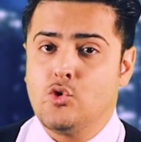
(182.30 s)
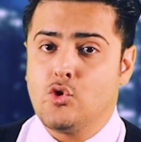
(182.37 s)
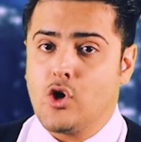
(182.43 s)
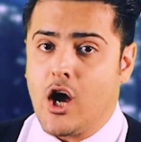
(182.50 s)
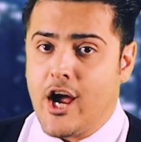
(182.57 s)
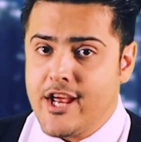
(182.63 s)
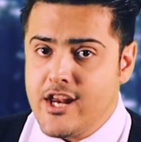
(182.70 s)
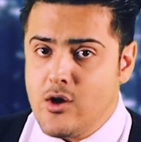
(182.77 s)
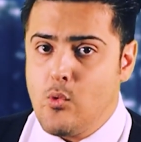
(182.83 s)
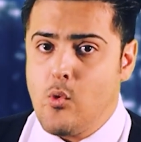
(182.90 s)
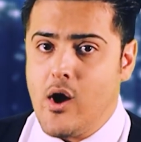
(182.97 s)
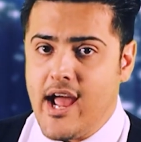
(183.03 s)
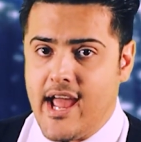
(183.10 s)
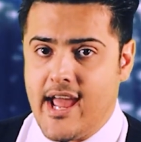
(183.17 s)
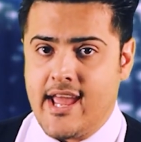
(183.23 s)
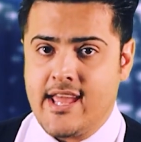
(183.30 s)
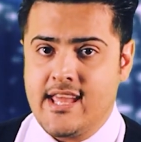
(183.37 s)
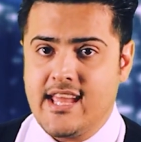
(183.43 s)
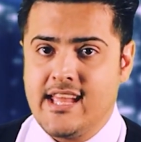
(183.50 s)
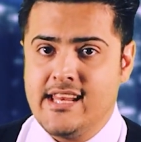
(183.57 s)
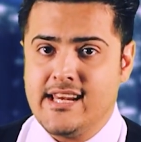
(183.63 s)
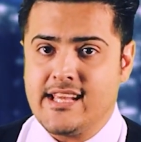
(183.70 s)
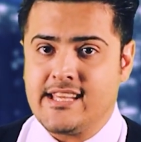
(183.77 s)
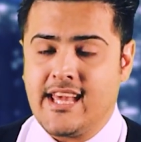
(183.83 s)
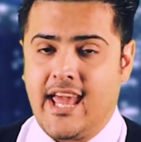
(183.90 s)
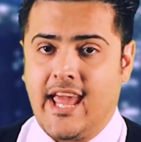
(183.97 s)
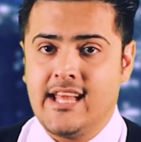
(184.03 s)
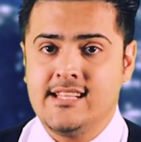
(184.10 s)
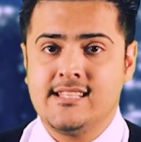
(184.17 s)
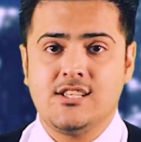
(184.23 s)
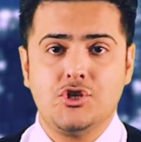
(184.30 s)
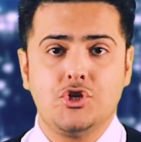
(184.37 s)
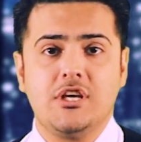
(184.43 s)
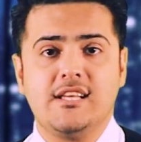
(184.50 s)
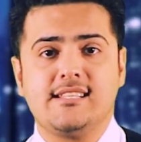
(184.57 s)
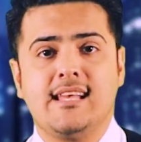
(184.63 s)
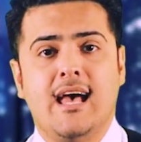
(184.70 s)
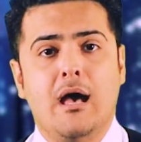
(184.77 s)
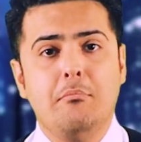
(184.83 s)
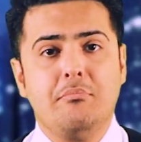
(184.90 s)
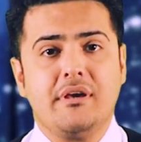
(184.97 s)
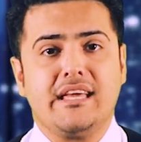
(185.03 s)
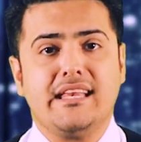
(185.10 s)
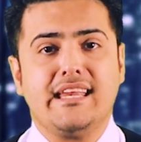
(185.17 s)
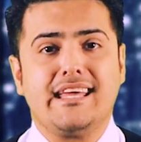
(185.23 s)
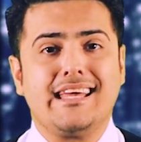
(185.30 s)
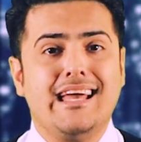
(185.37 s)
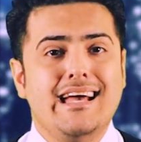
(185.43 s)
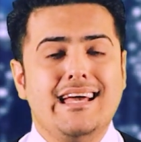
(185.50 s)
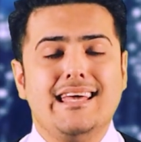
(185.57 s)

Right away indicates she's beginning